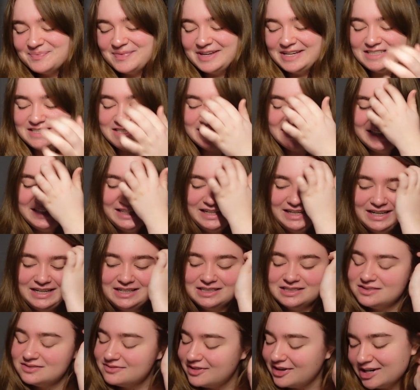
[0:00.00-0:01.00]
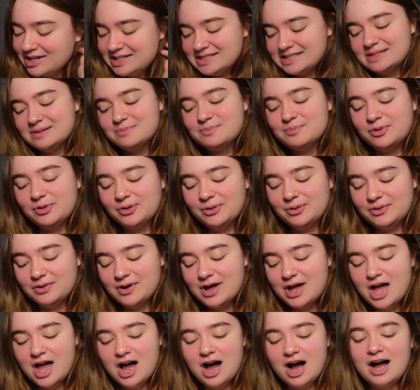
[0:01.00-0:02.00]
Basically, very simple.
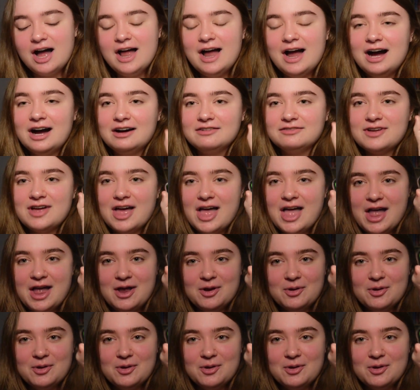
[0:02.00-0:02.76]
I have a